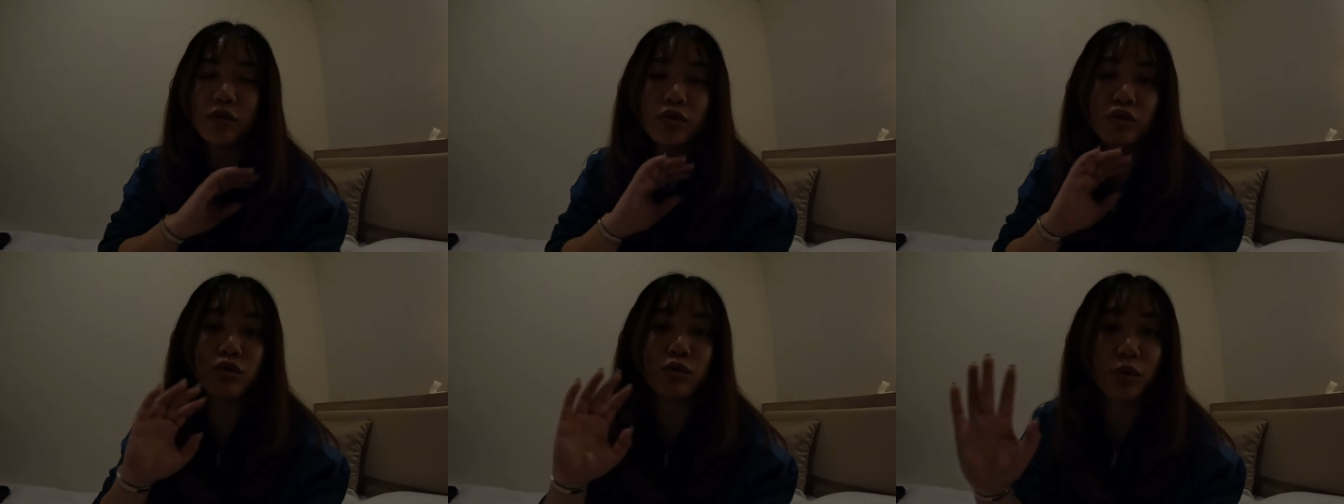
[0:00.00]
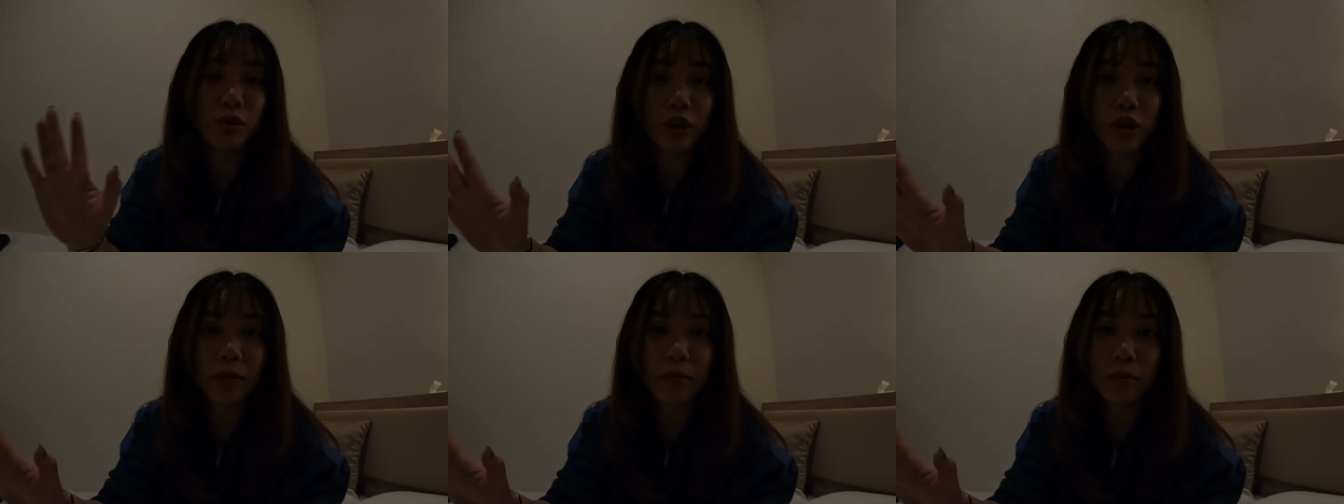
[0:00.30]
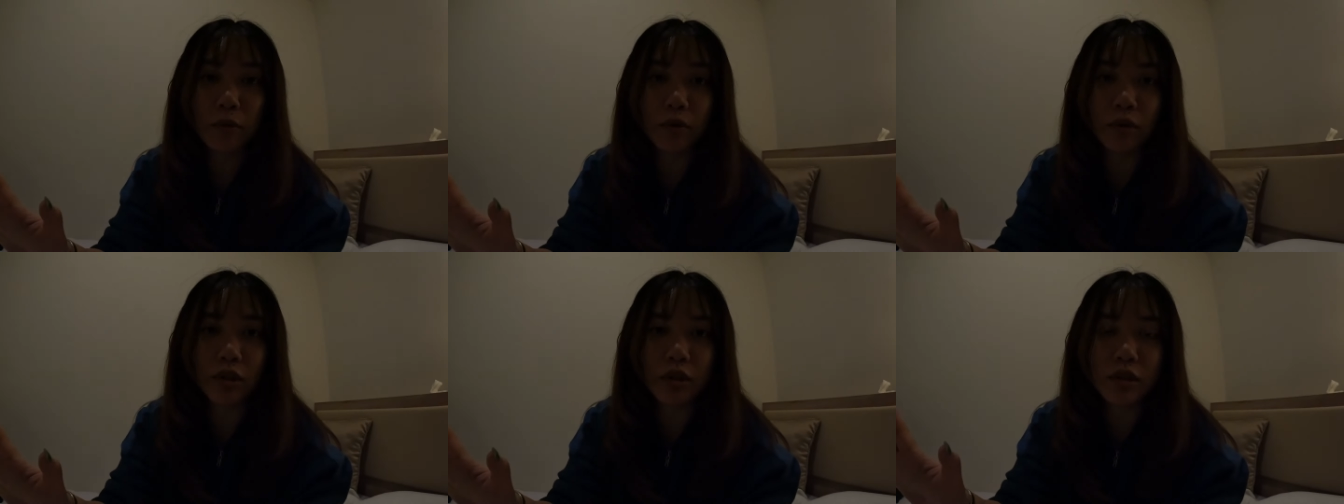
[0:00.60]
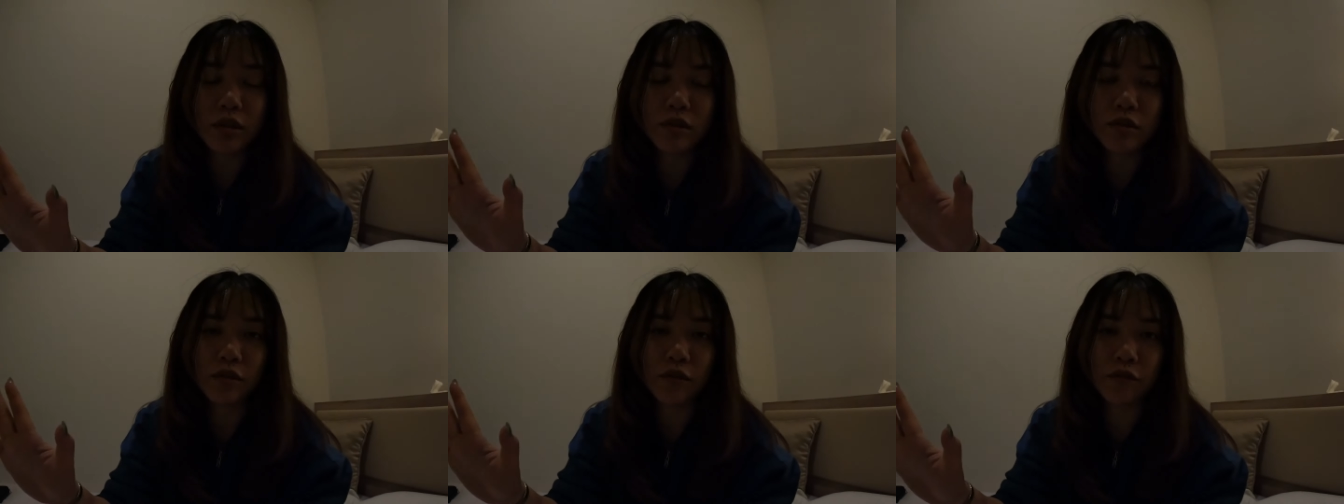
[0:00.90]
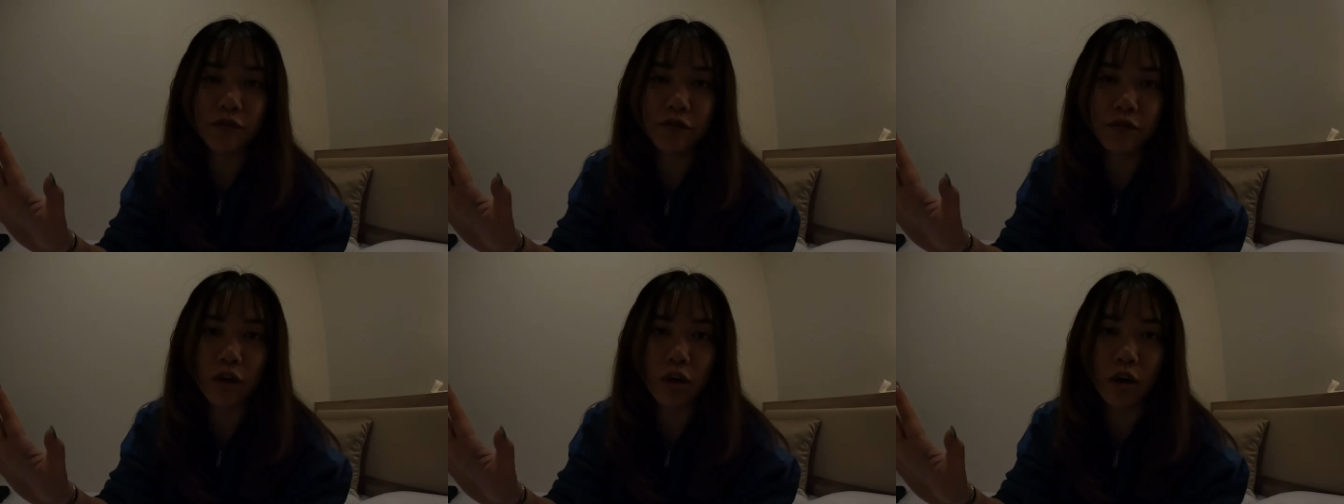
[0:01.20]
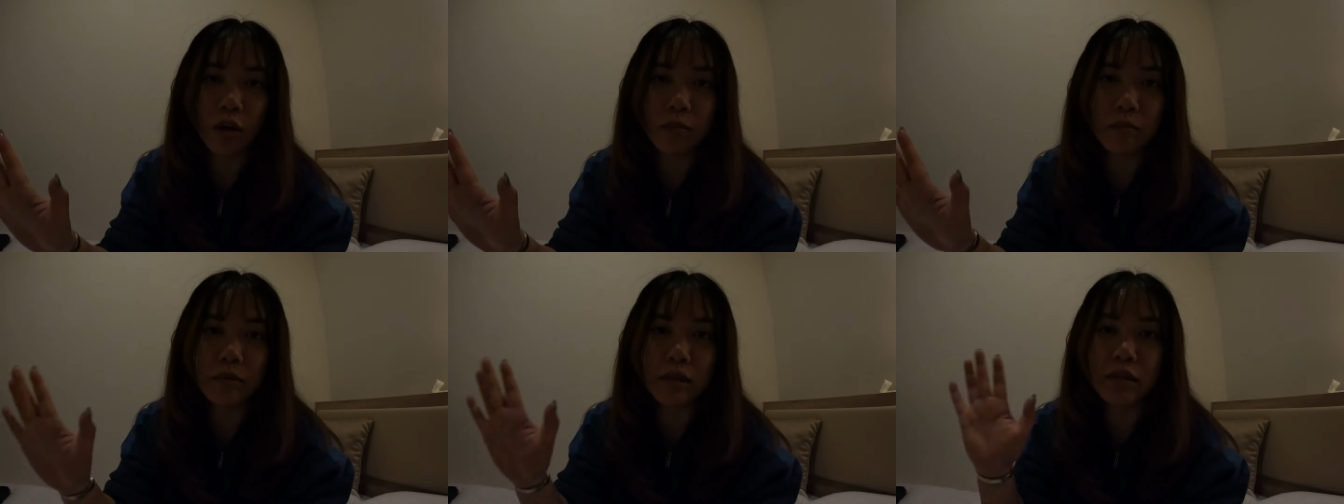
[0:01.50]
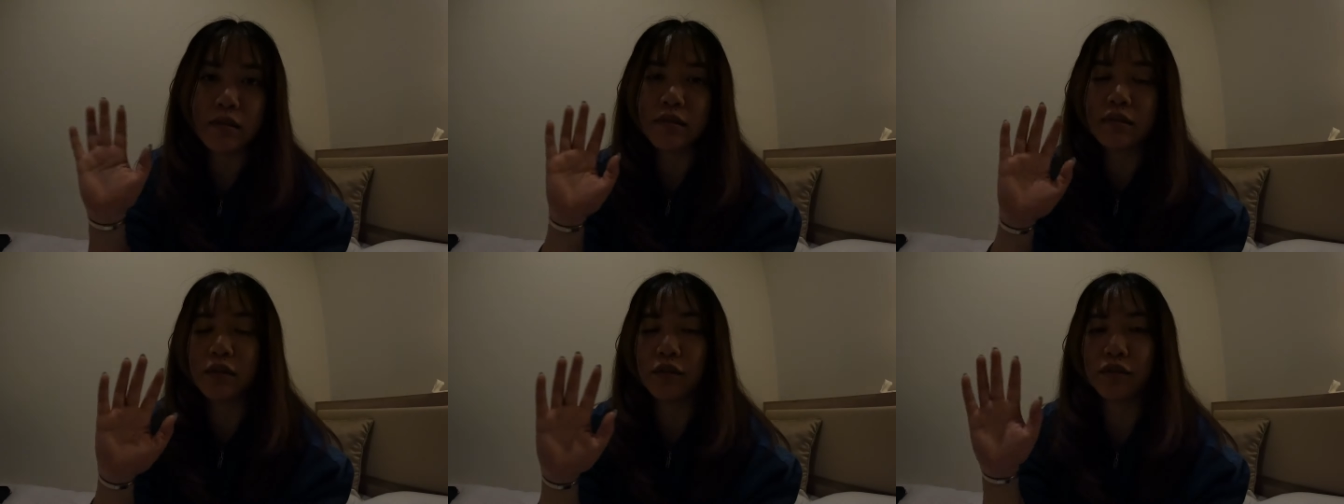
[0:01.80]
the storyboards from
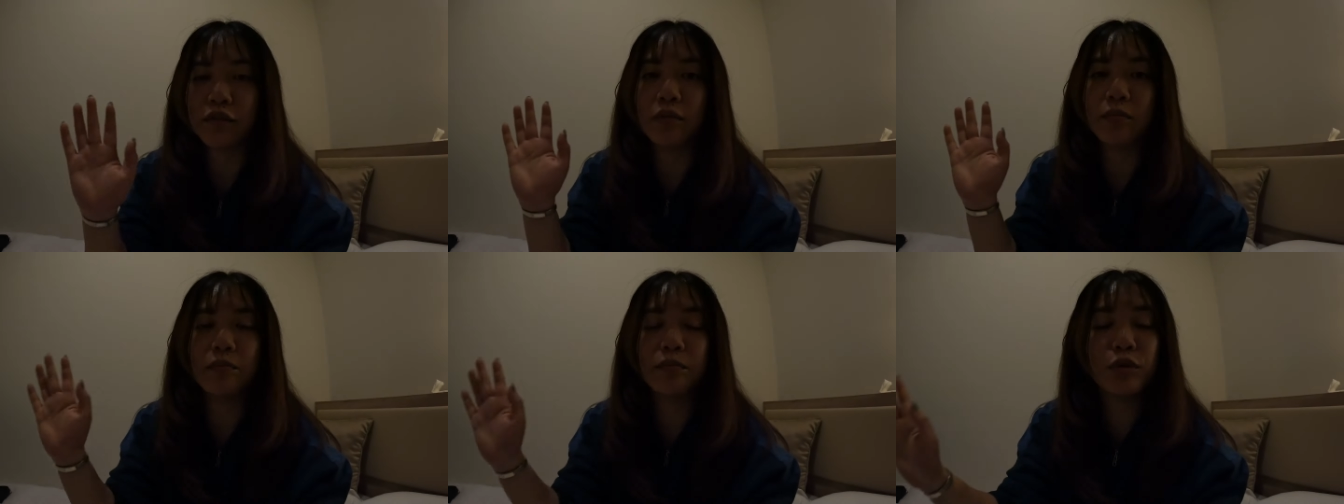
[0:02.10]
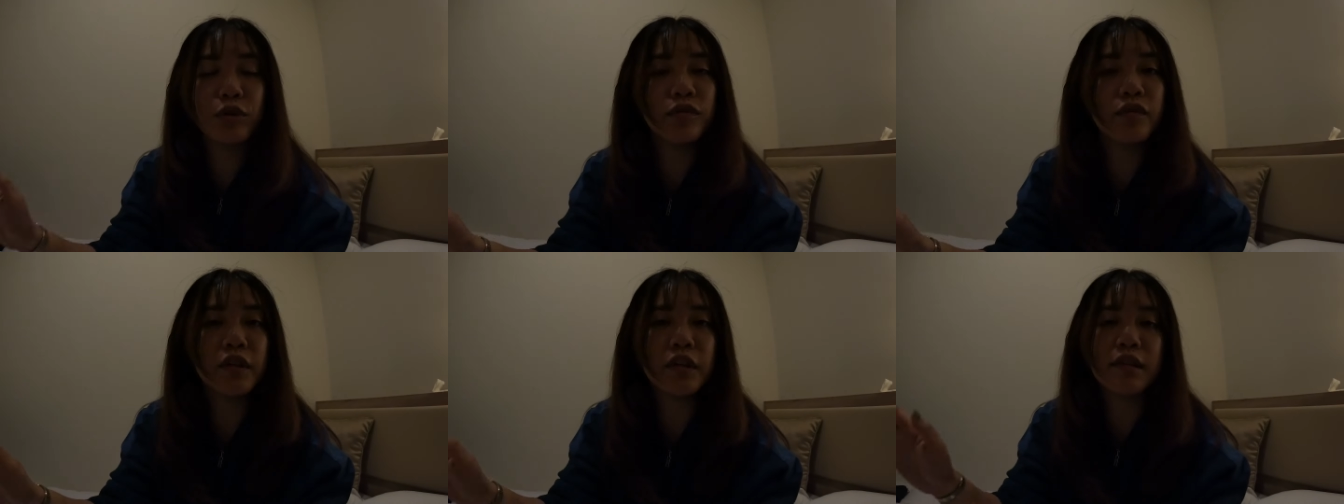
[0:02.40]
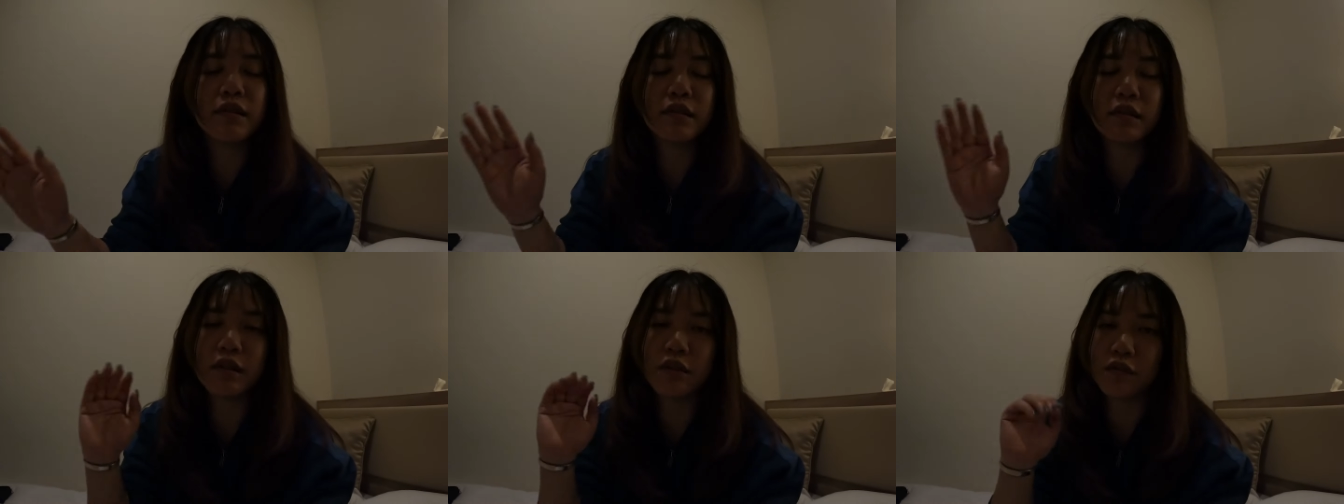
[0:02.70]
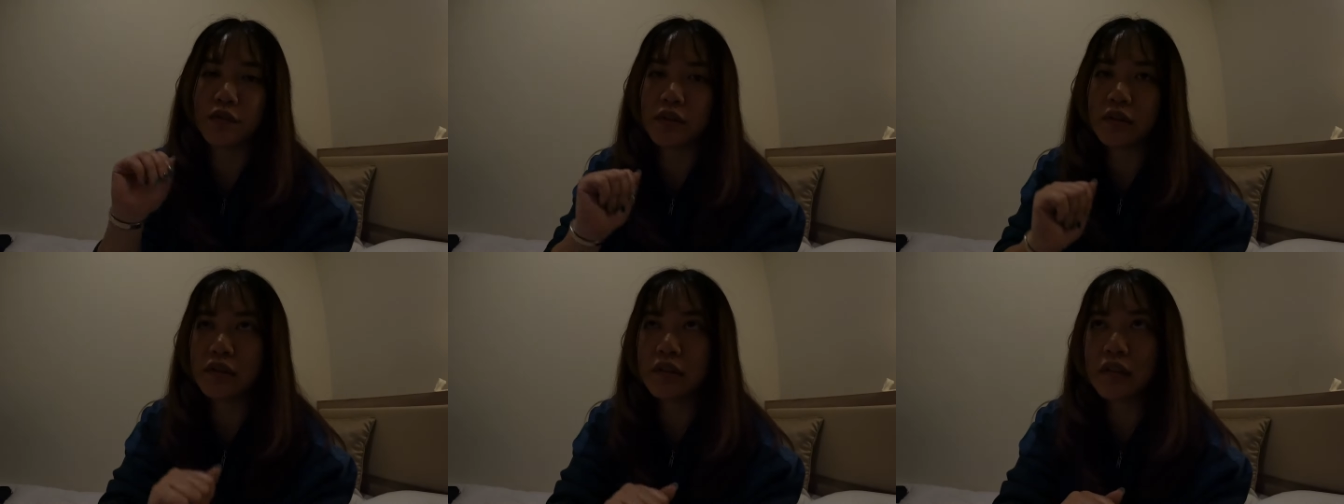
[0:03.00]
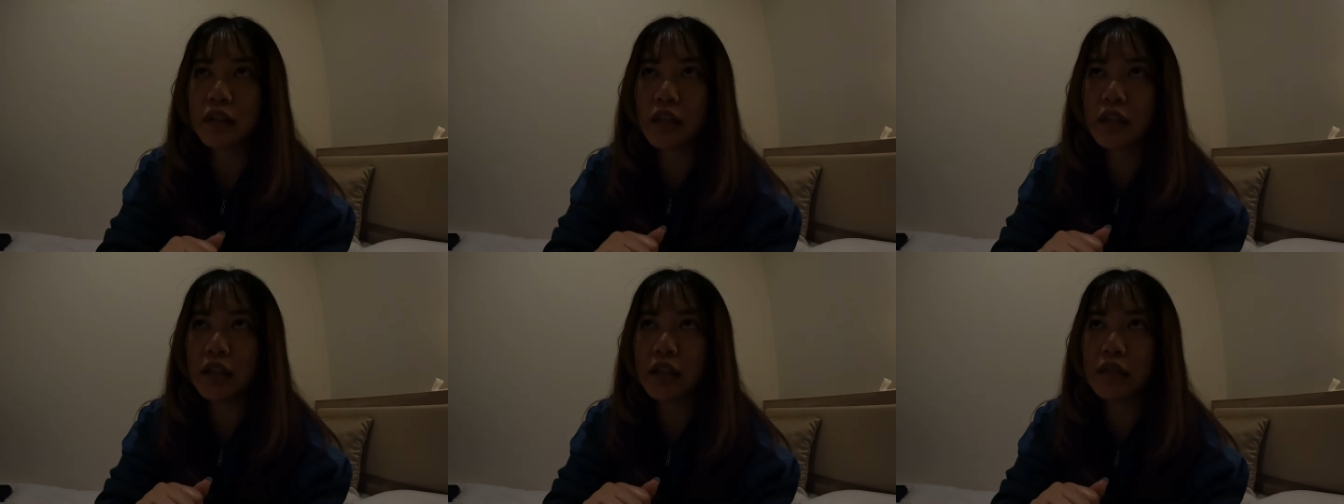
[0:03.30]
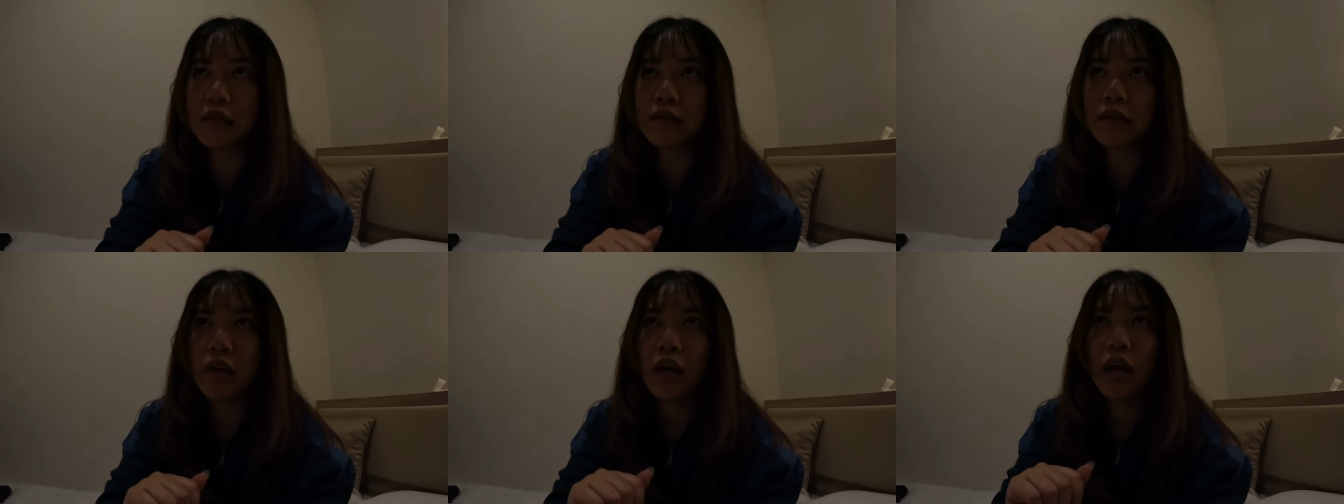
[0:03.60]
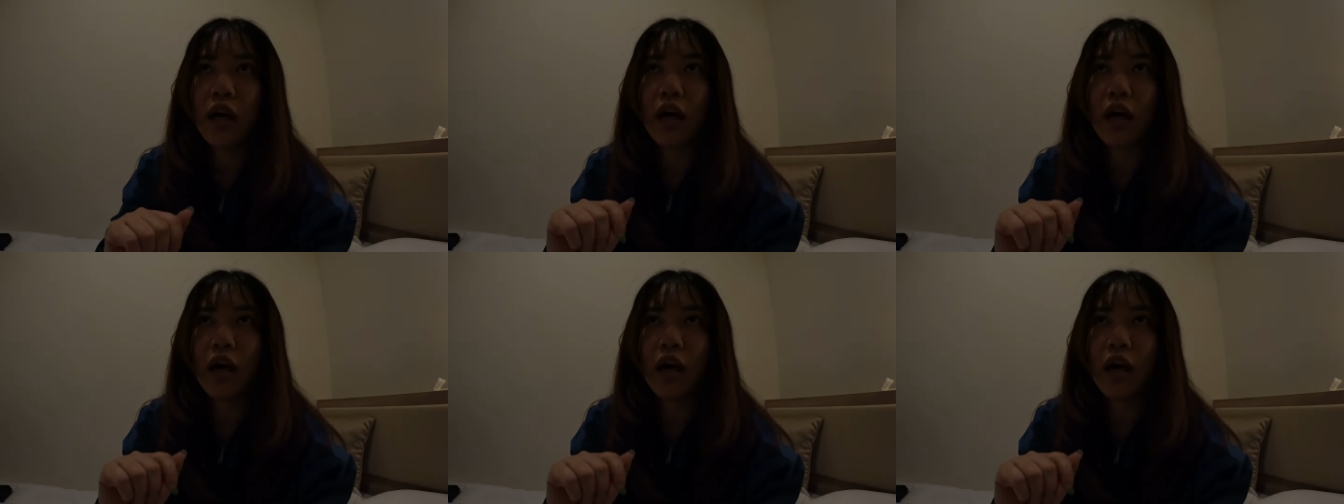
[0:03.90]
his different movies, the different scenes.